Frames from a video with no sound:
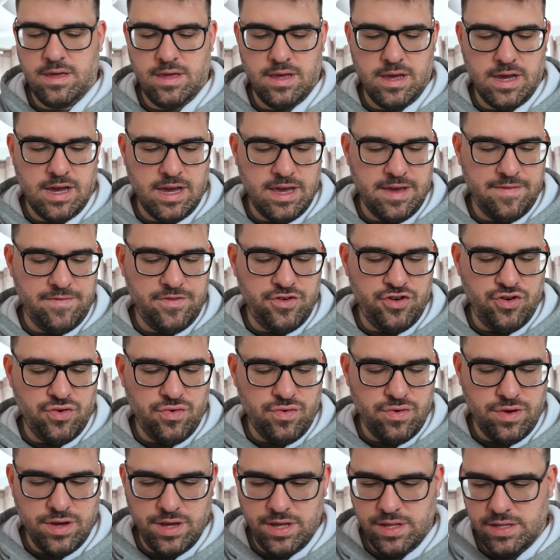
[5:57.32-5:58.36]
I have
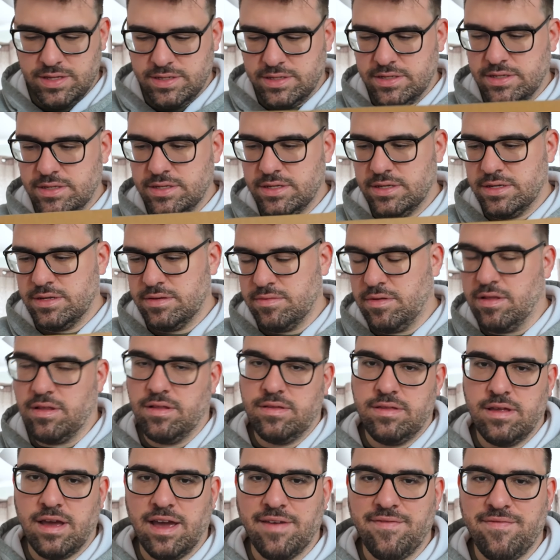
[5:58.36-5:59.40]
joined,
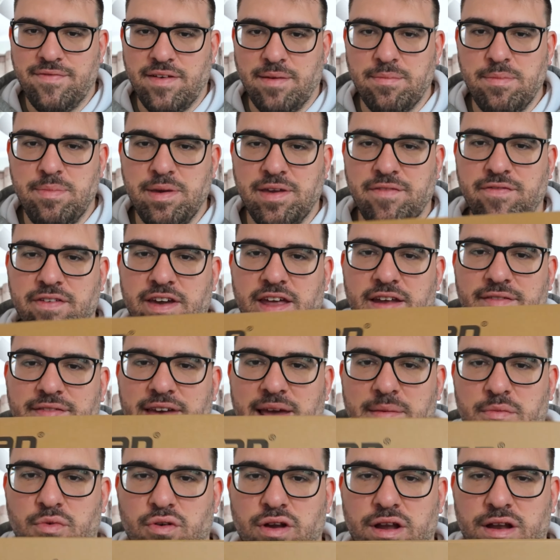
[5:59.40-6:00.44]
well, I'm a big fan of
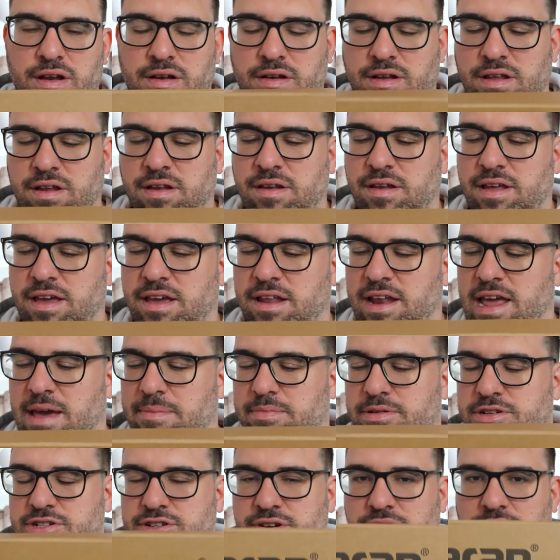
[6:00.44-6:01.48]
Amaran and
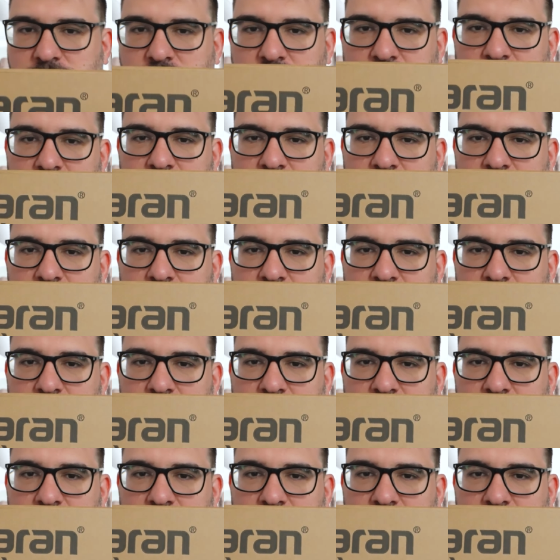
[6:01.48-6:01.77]
Aperture.